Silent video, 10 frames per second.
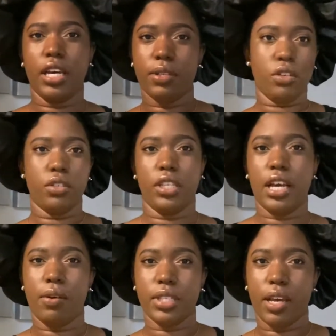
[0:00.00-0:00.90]
You see
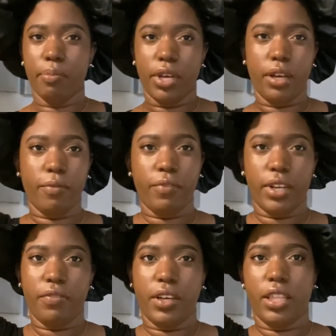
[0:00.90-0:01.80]
how it's like big and
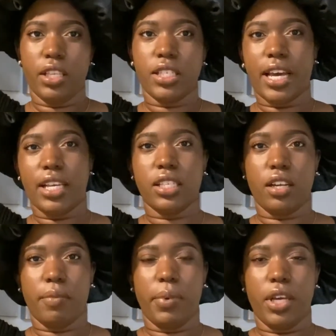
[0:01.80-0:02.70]
fluffy and the tights are
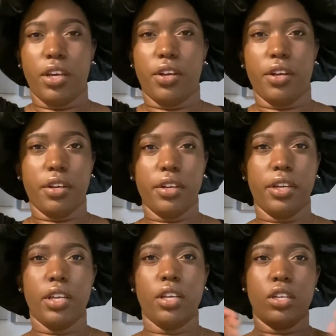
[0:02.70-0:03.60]
up here.
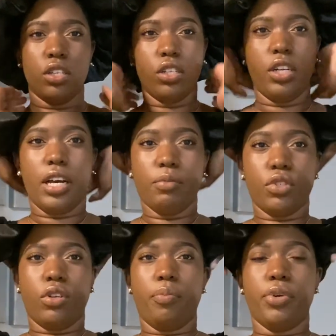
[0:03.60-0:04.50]
So now I'm just
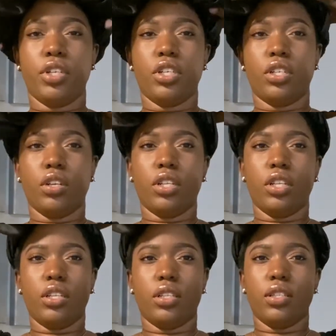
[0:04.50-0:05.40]
gonna push
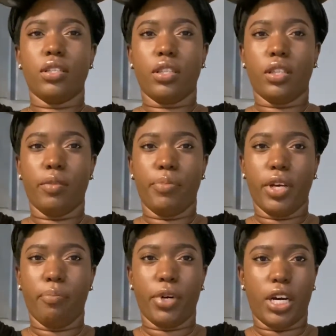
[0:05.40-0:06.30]
the
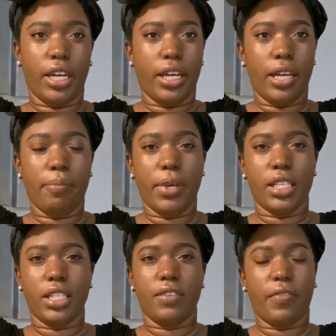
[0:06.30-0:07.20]
big bonnet up
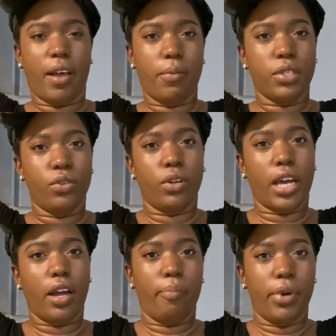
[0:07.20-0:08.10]
as if I was doing
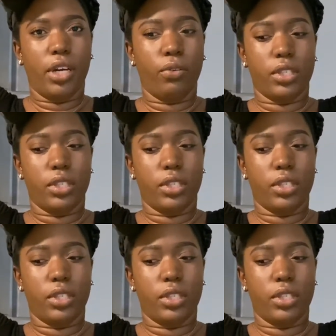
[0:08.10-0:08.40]
like a bun on